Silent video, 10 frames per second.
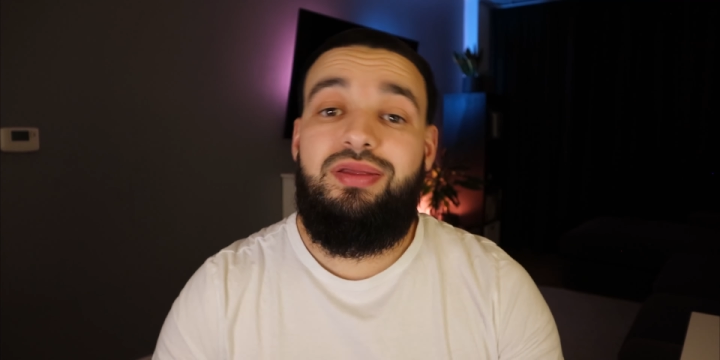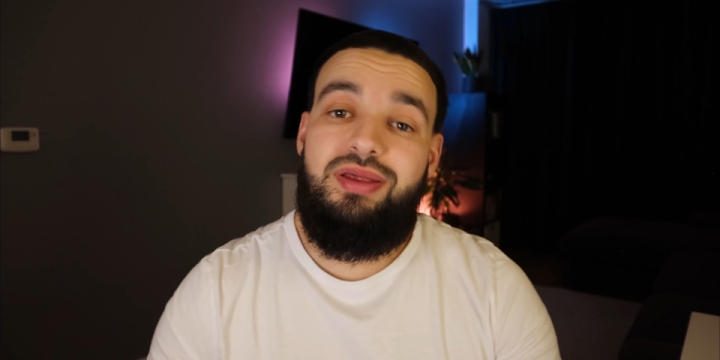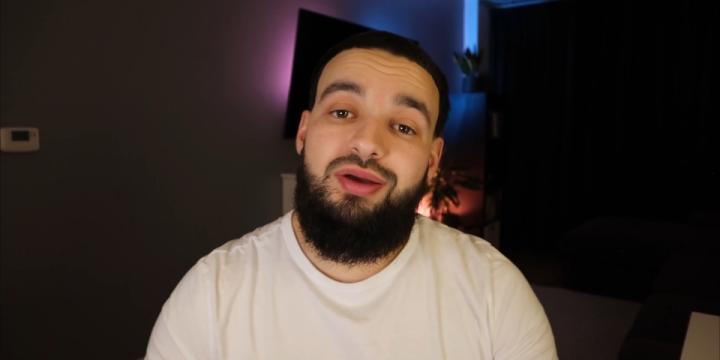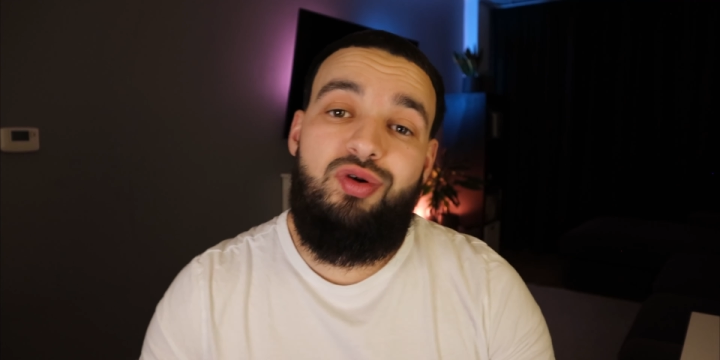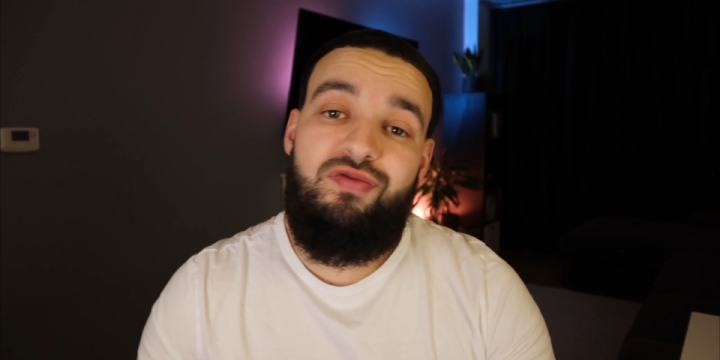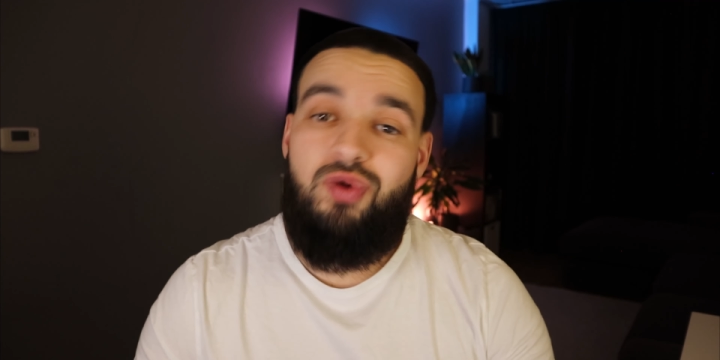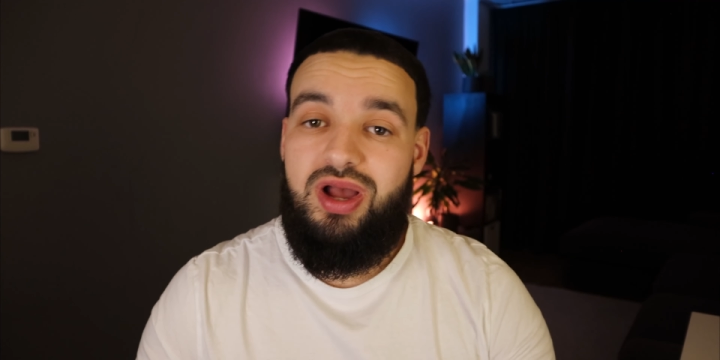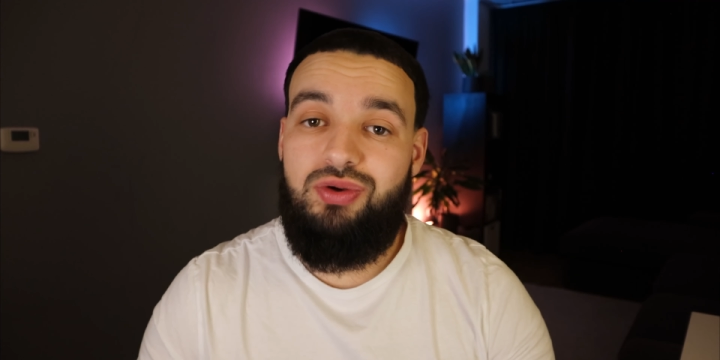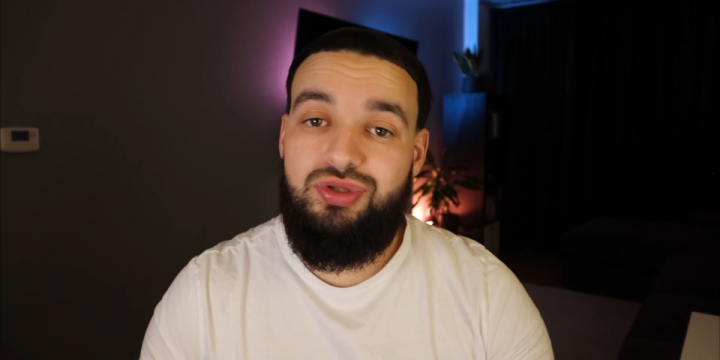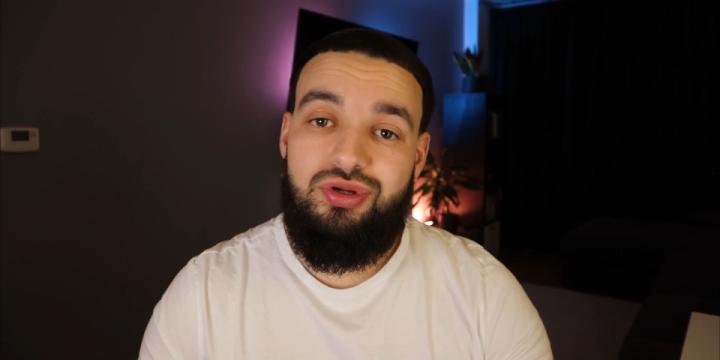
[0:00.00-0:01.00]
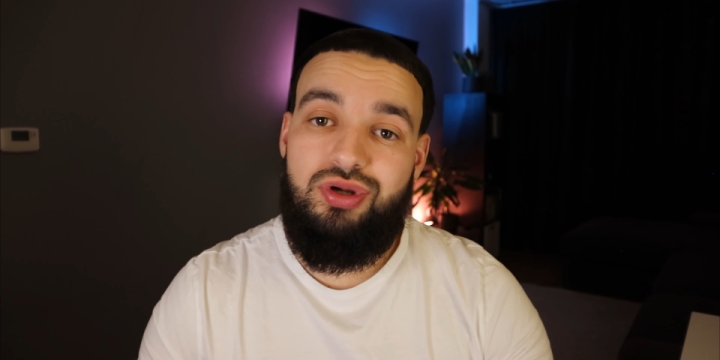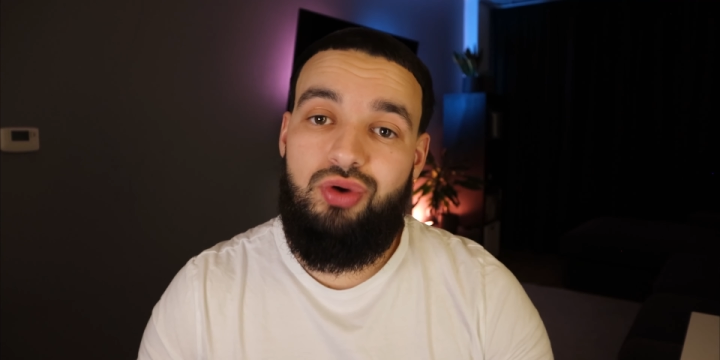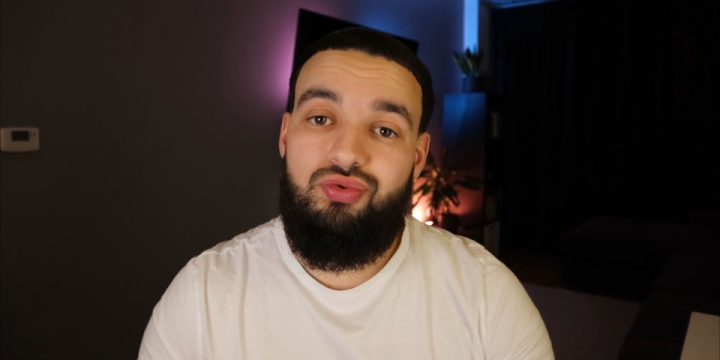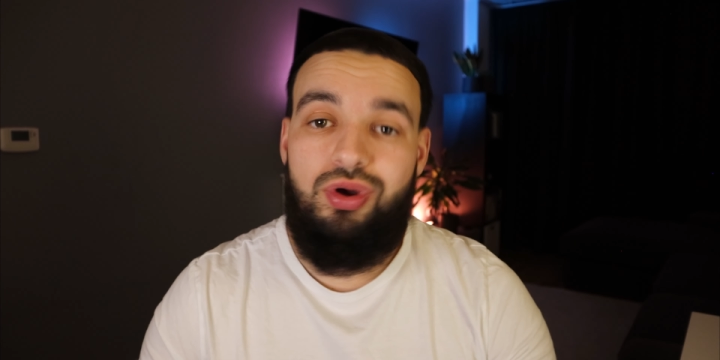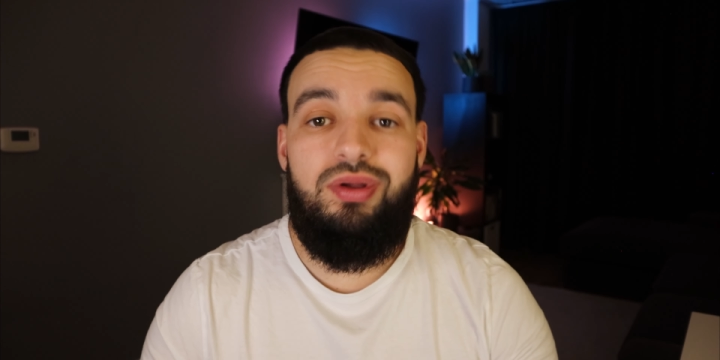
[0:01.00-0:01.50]
Think of what else could go
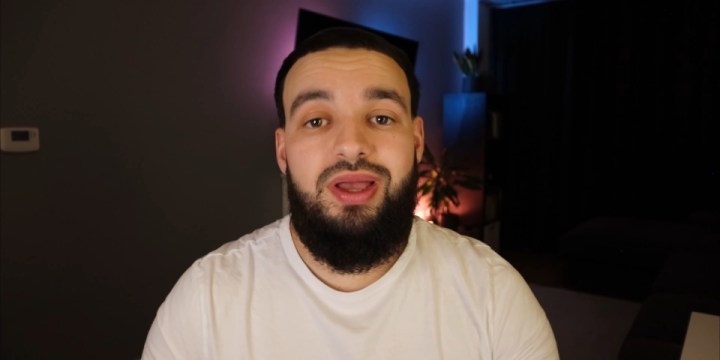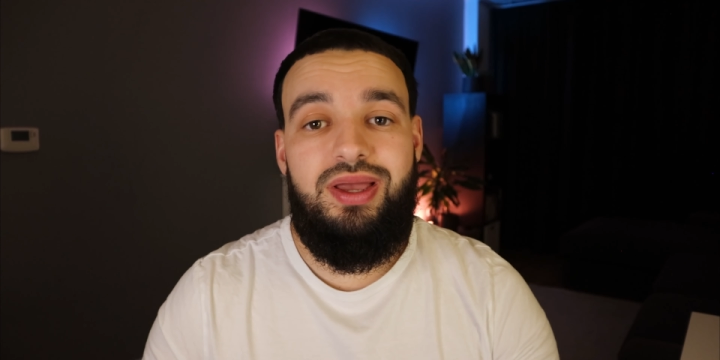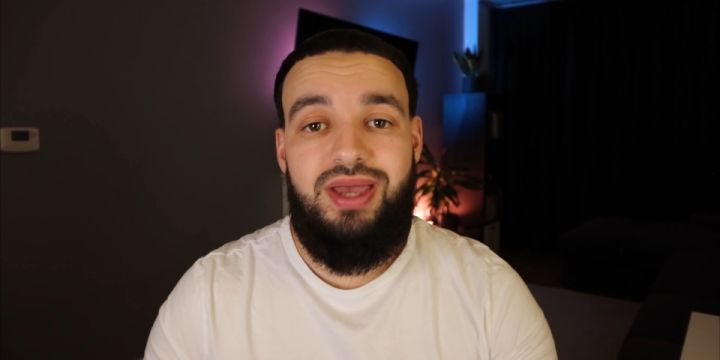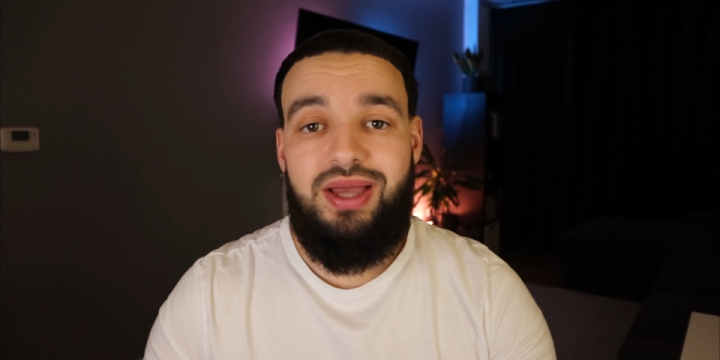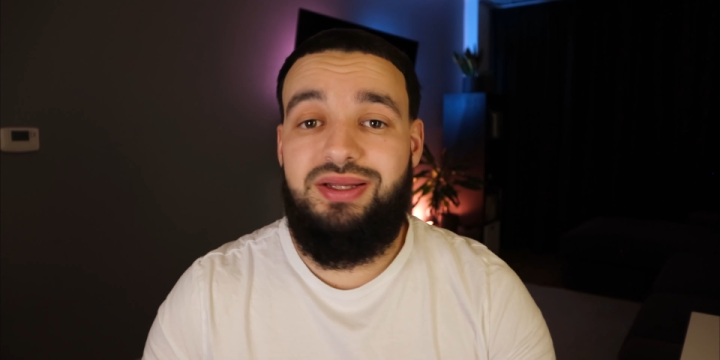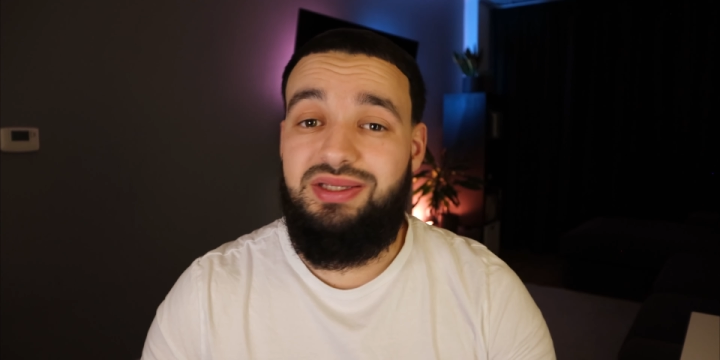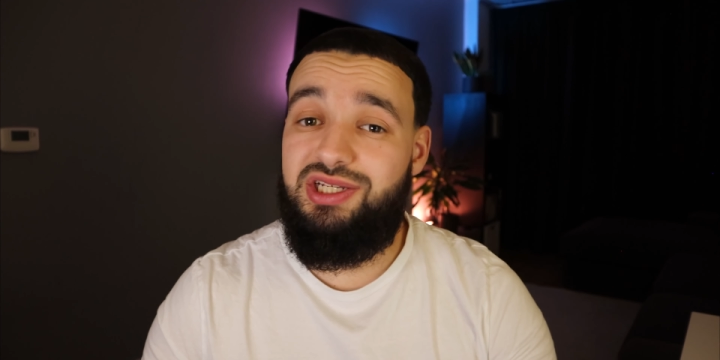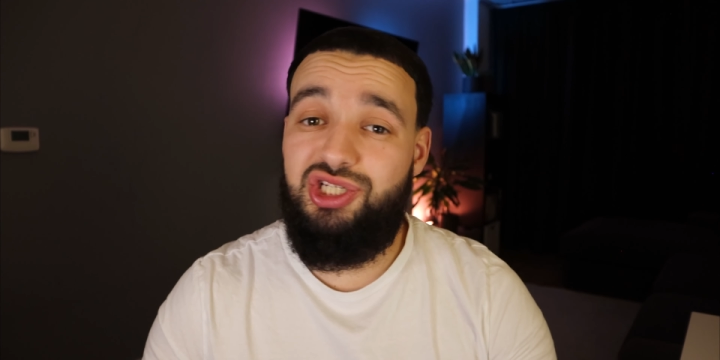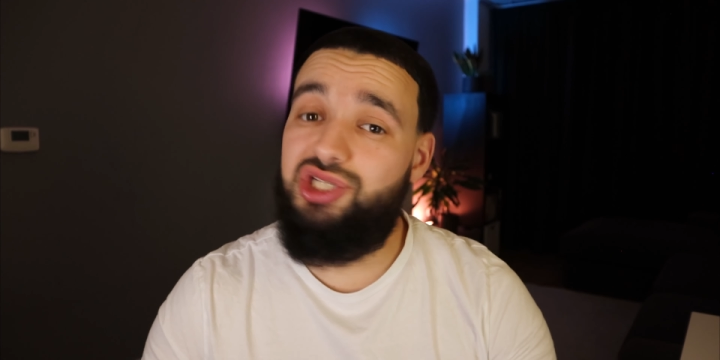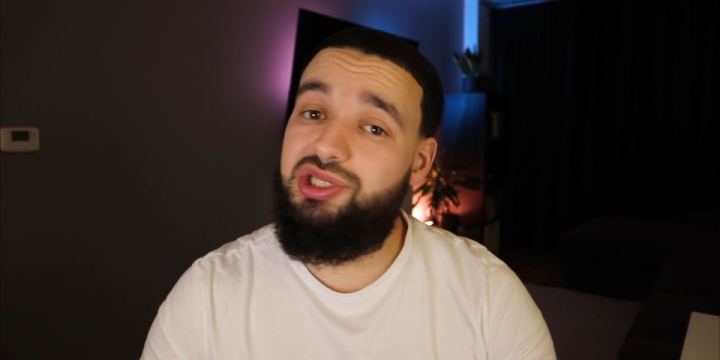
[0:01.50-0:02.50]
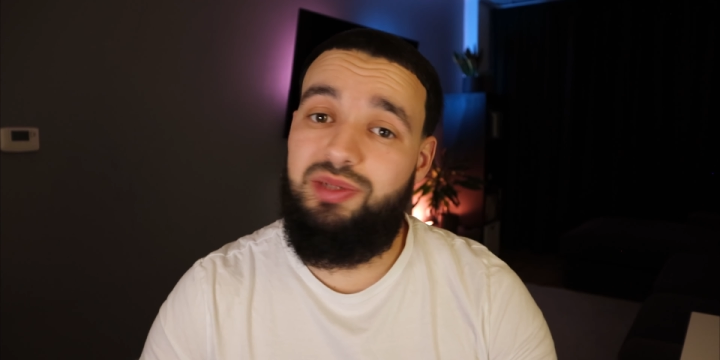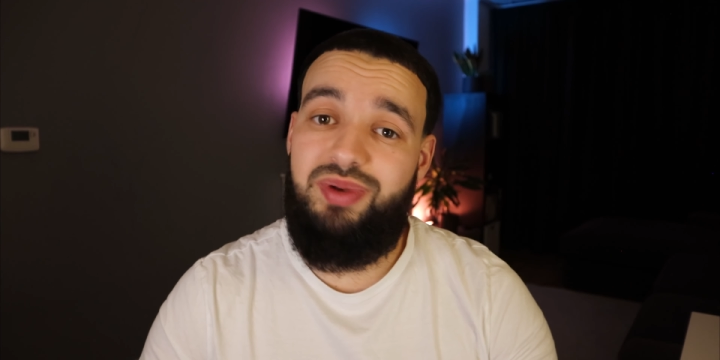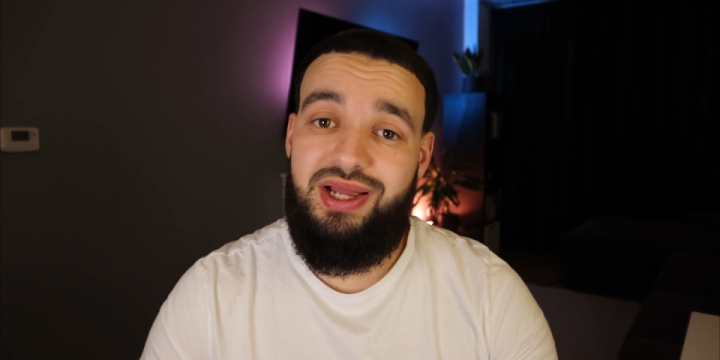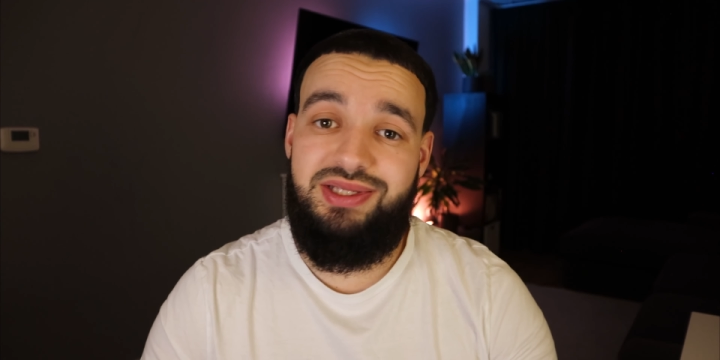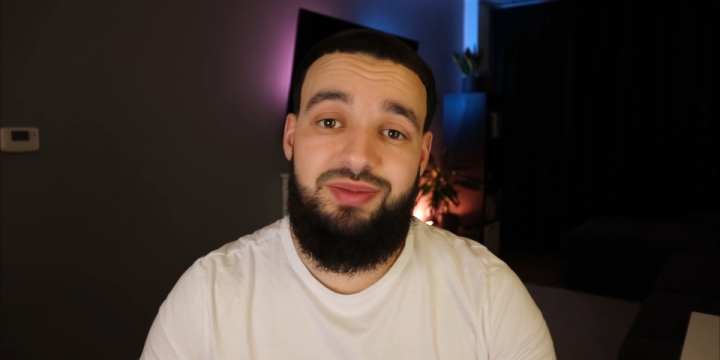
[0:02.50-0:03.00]
wrong and get contingency
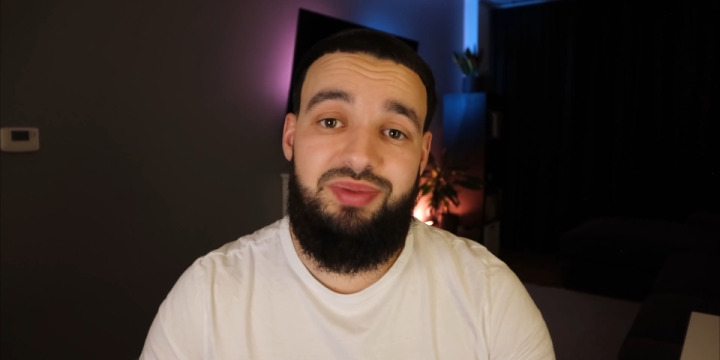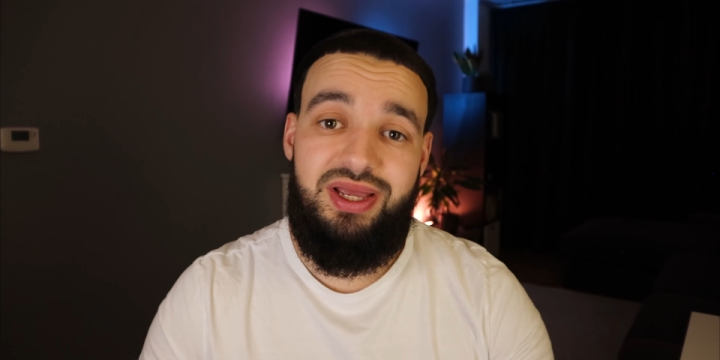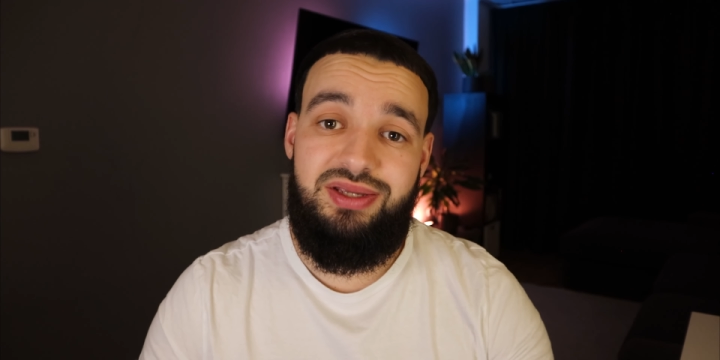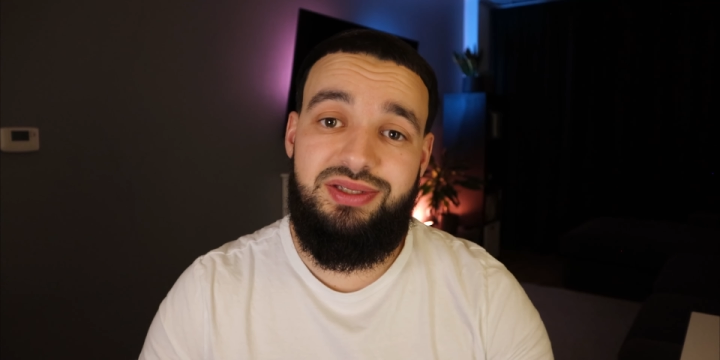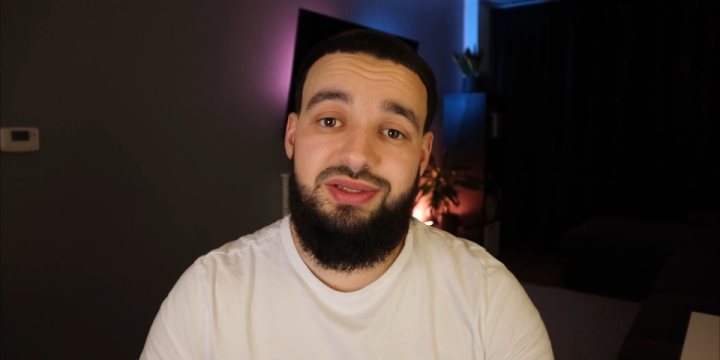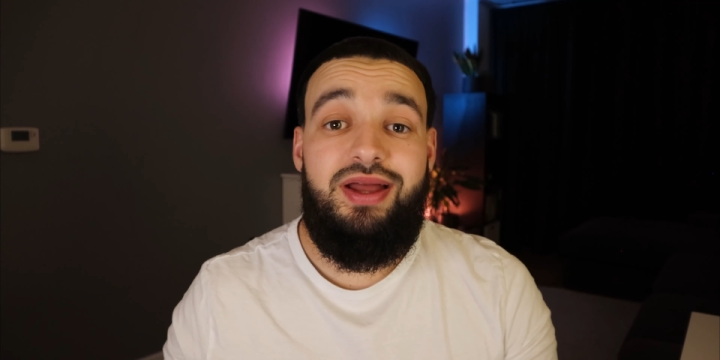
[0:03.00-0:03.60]
plans in place.